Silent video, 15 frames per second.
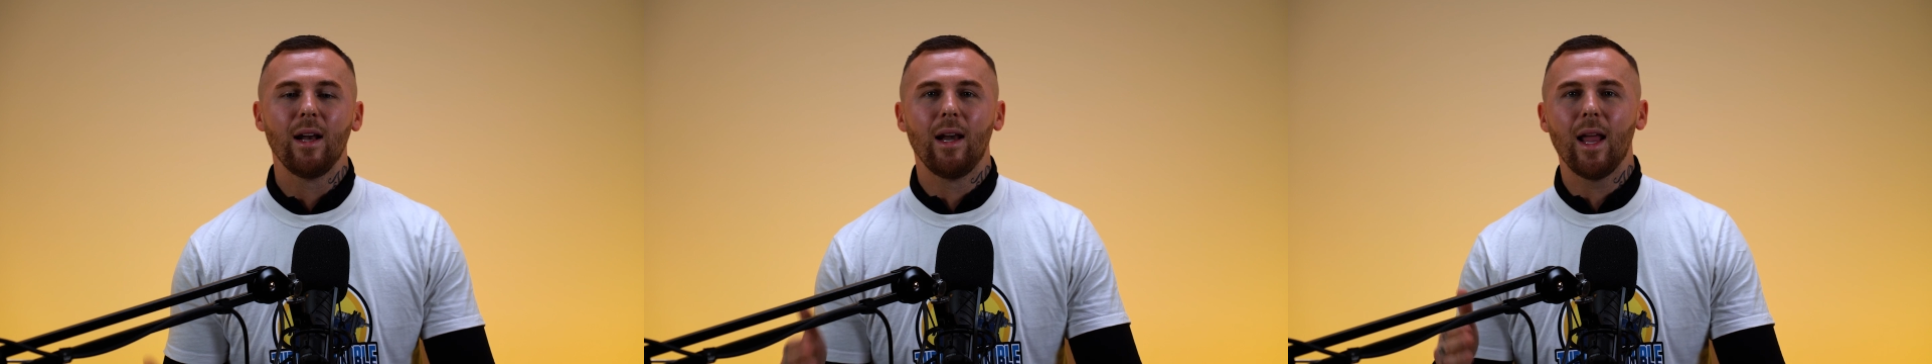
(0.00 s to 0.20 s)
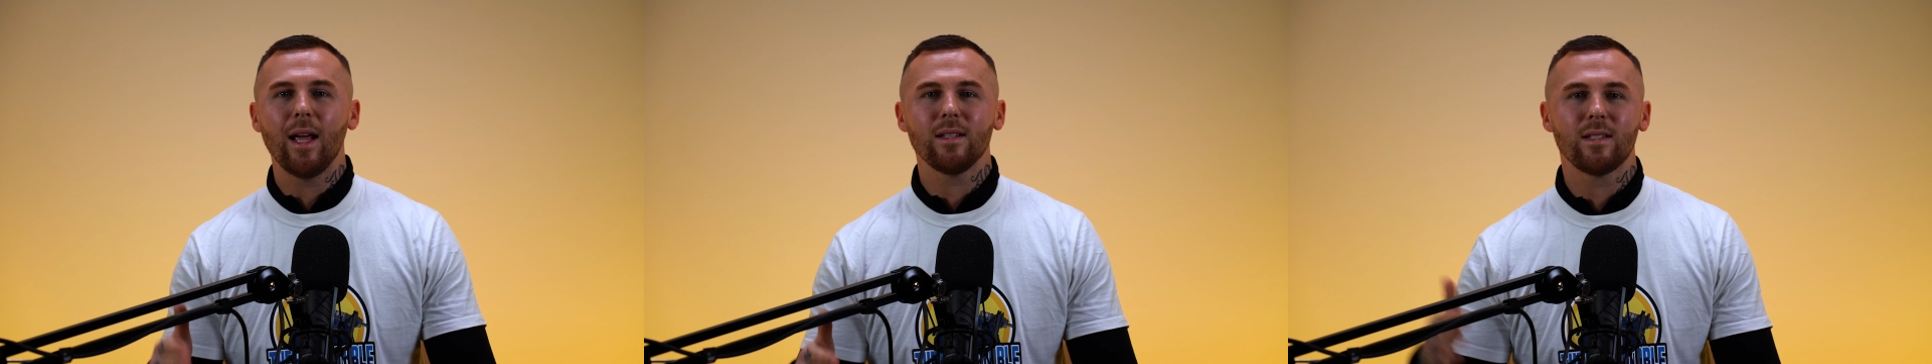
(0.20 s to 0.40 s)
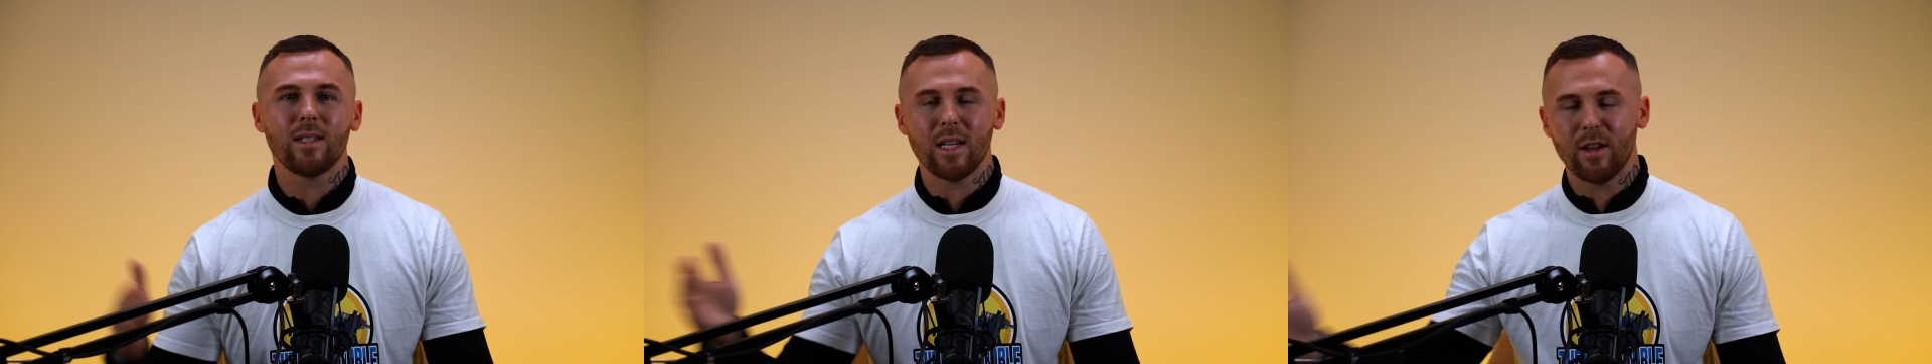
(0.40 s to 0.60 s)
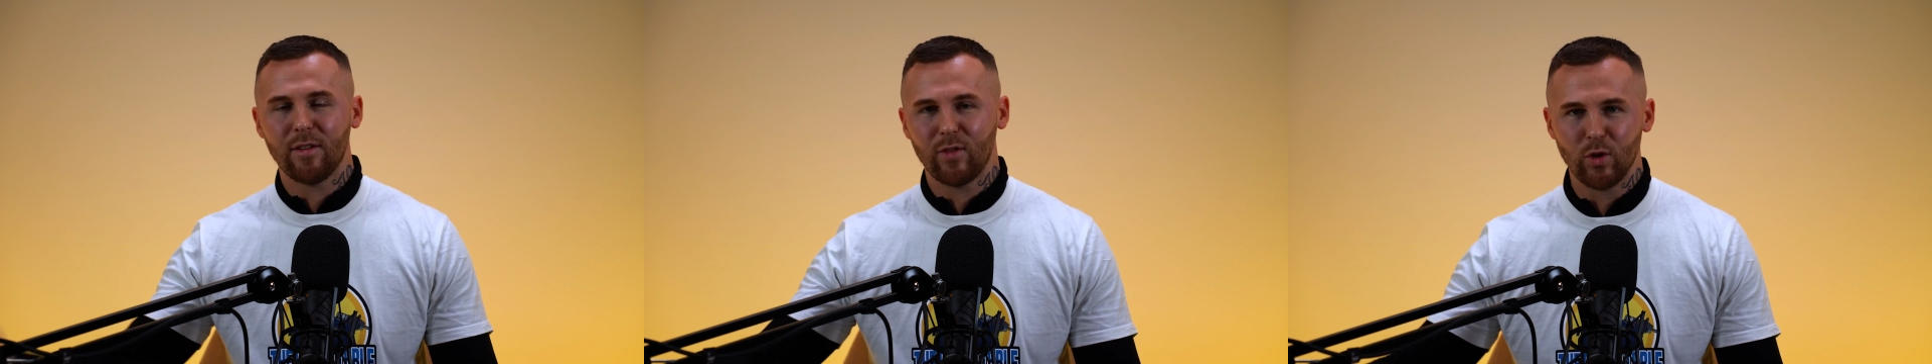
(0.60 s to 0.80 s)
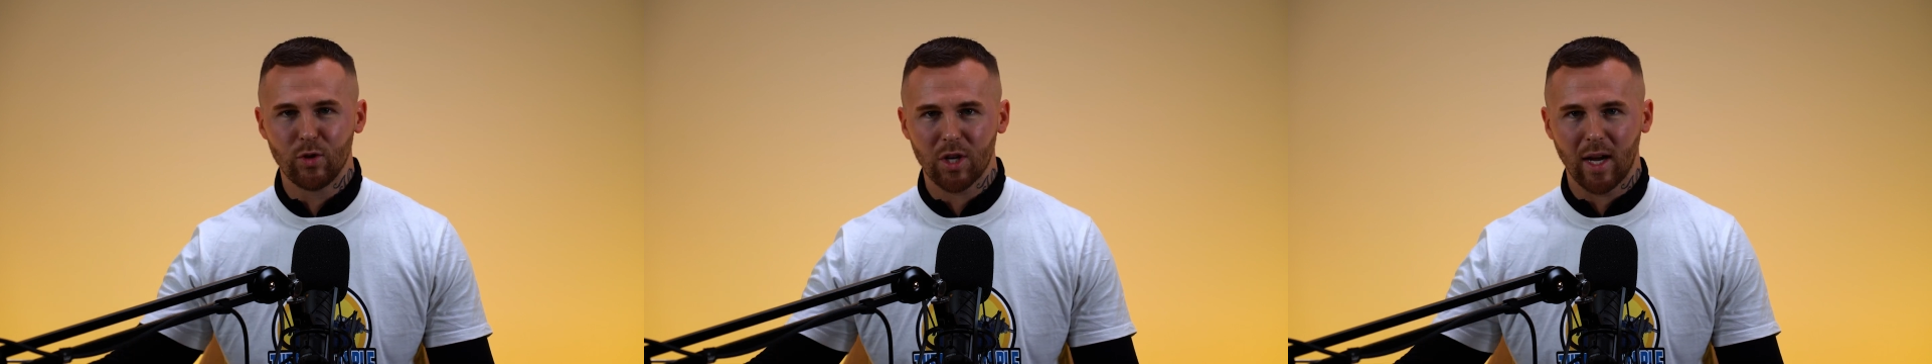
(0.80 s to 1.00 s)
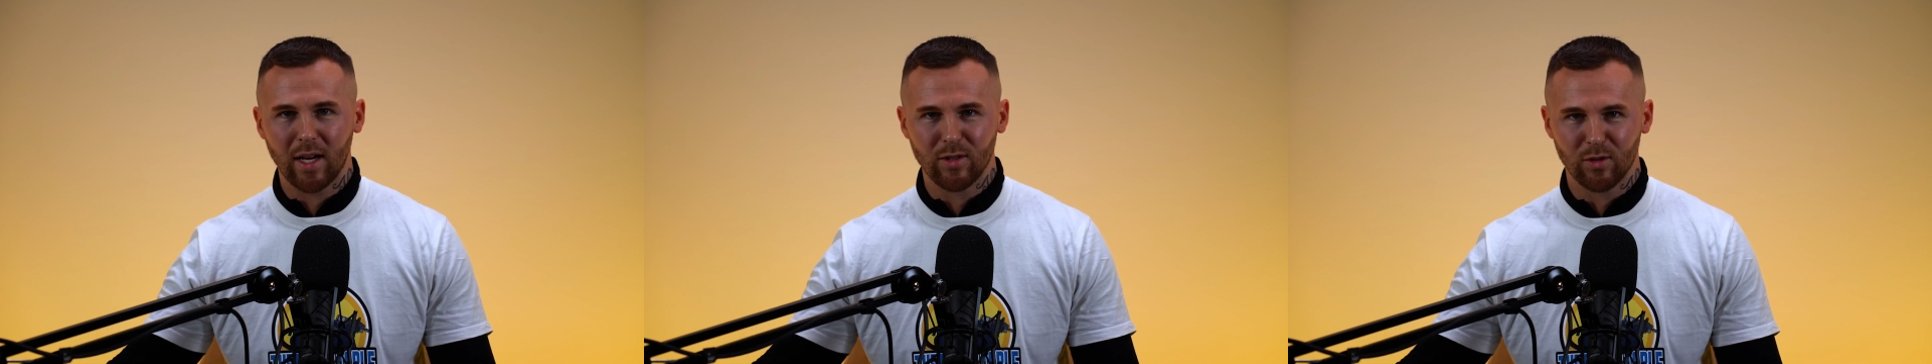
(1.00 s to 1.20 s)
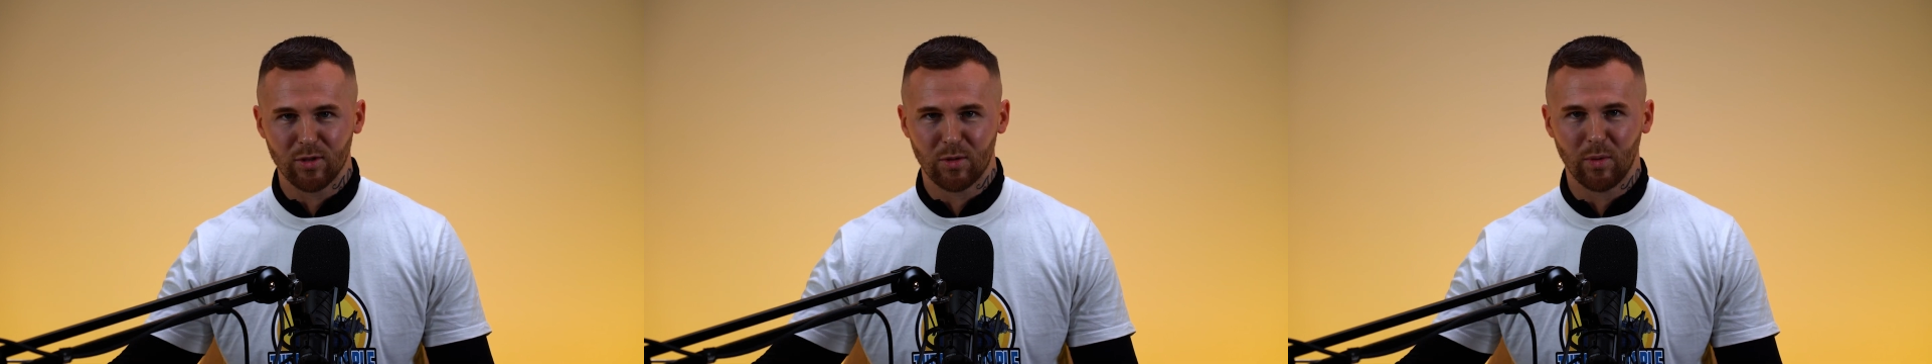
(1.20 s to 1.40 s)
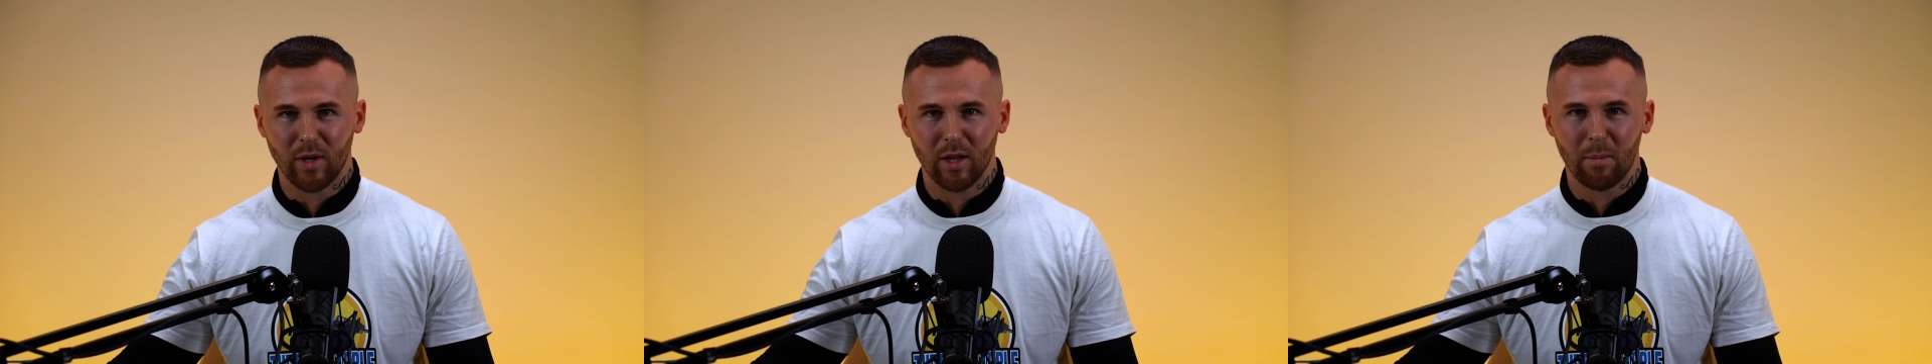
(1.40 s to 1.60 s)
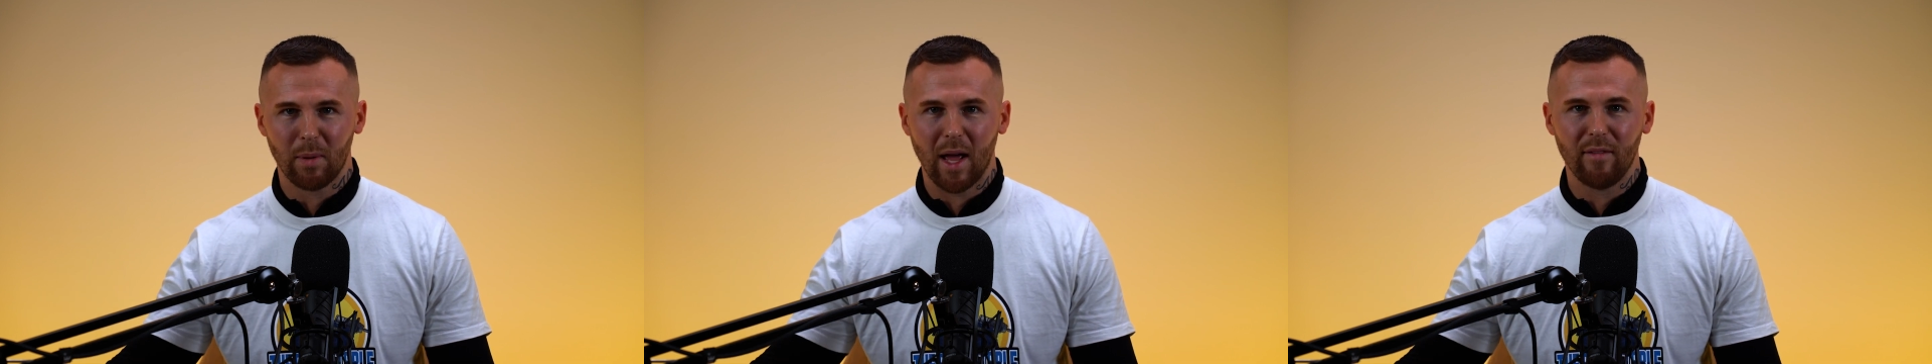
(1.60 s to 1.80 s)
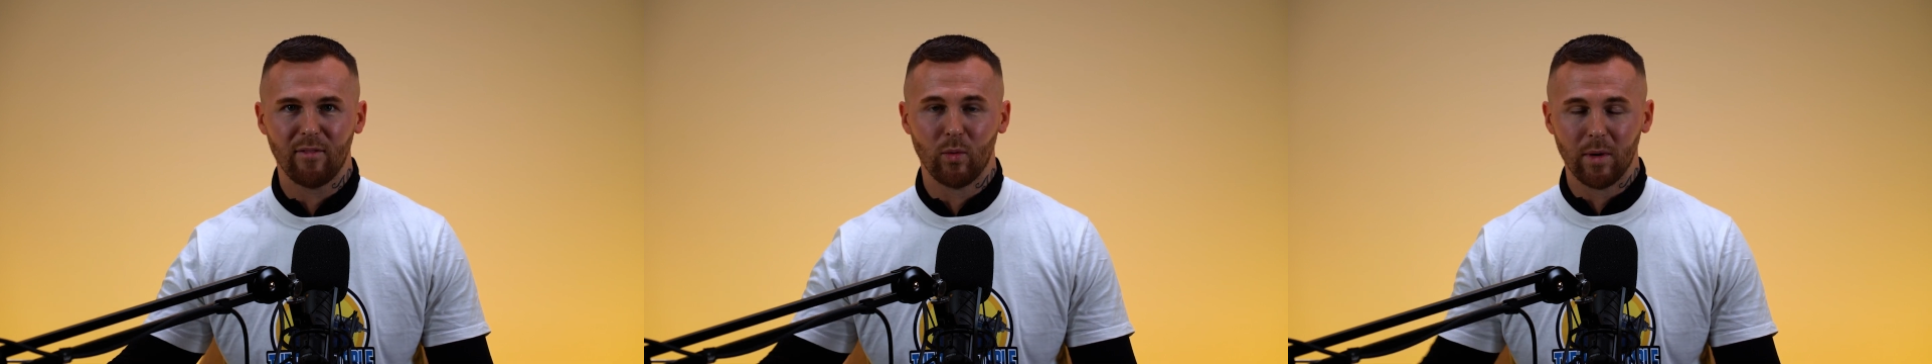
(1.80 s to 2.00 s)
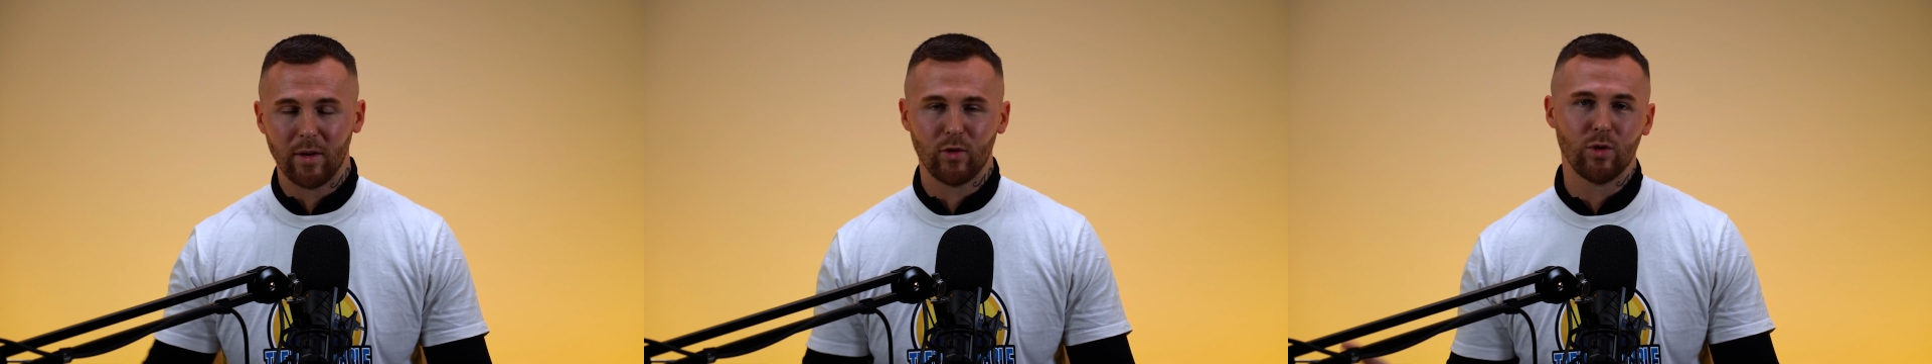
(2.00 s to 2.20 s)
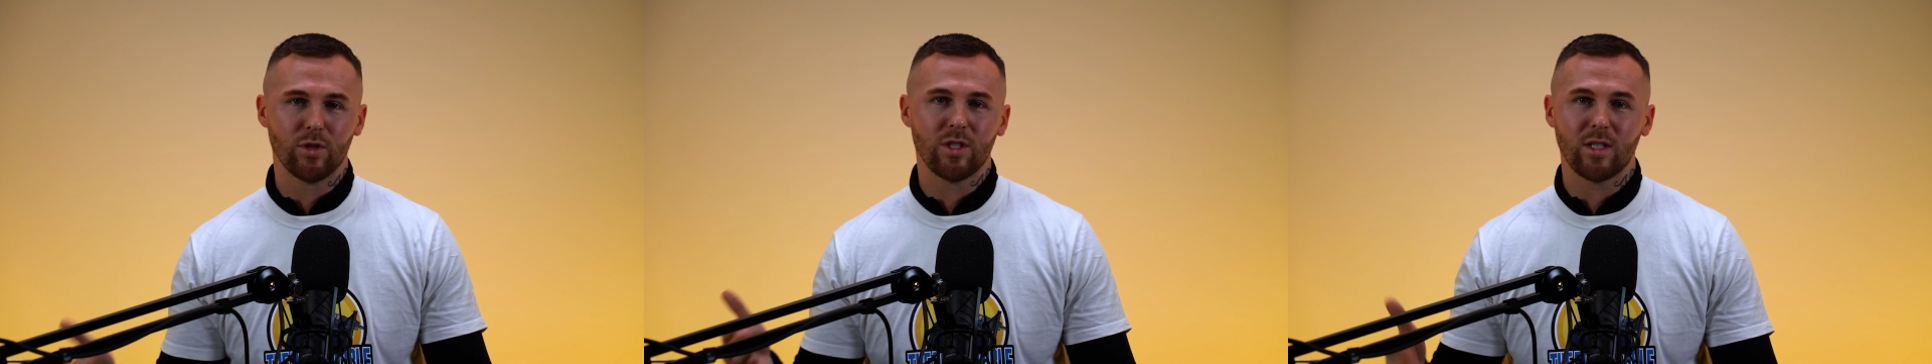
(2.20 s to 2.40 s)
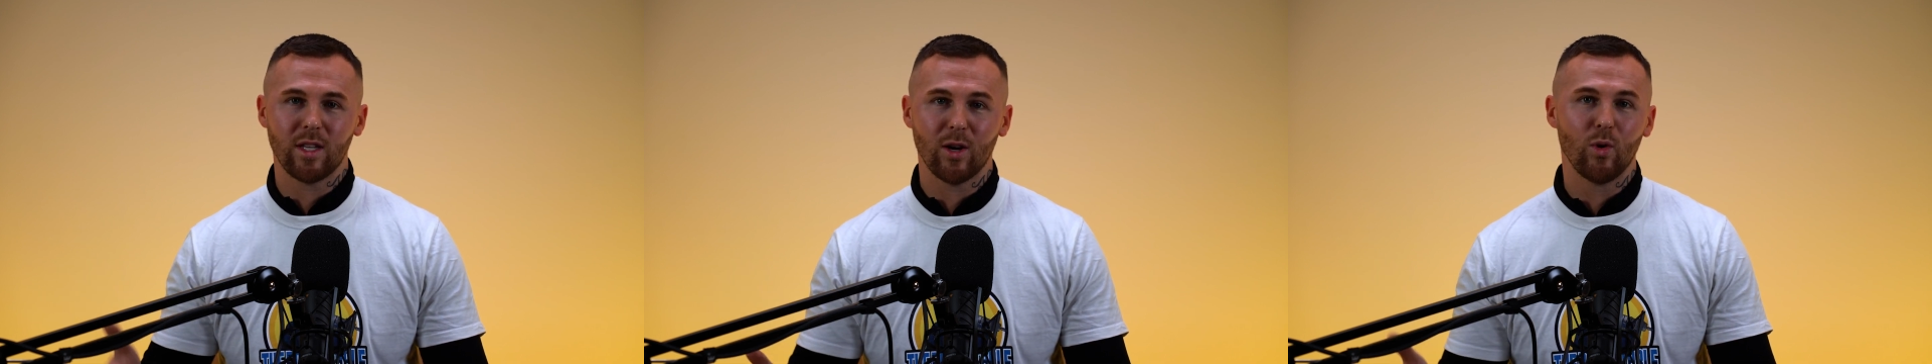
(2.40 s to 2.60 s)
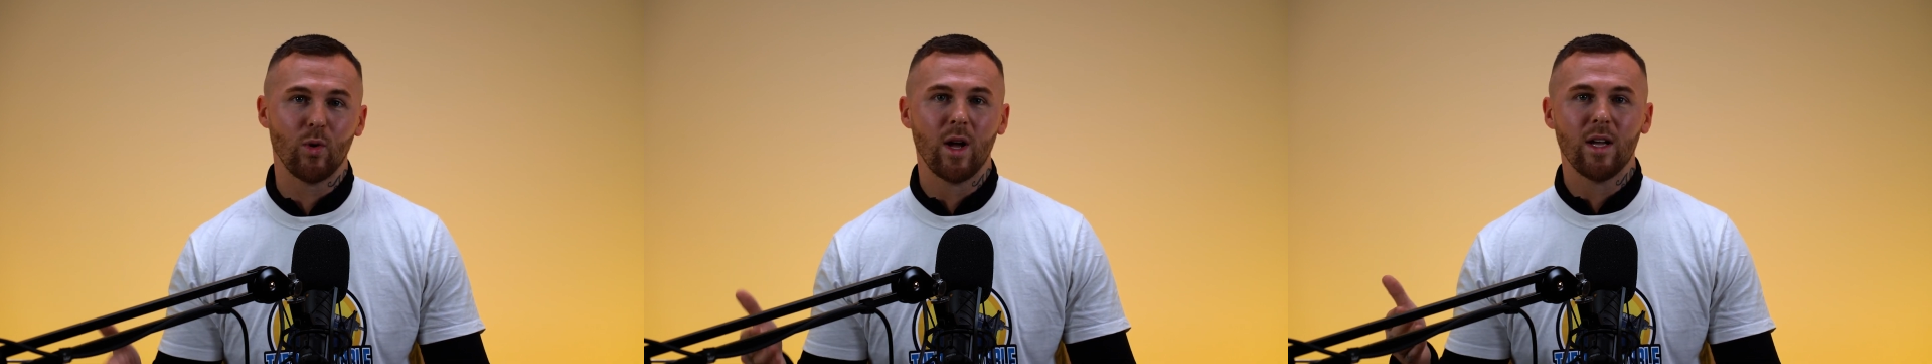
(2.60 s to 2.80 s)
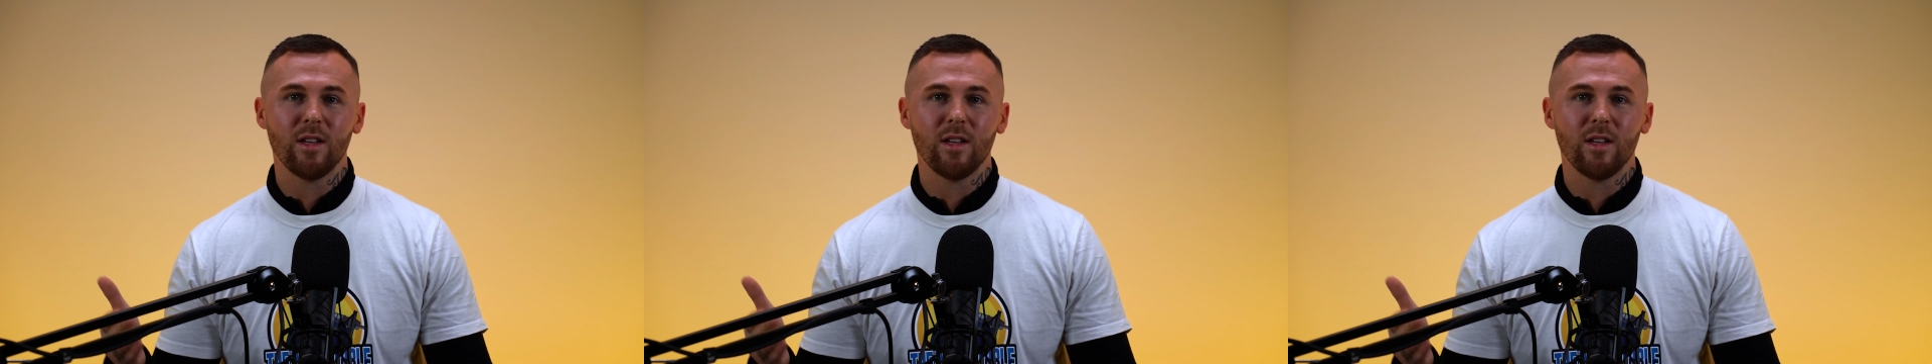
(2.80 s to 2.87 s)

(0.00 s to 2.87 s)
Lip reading: Let's see if you change onto another platform and if you still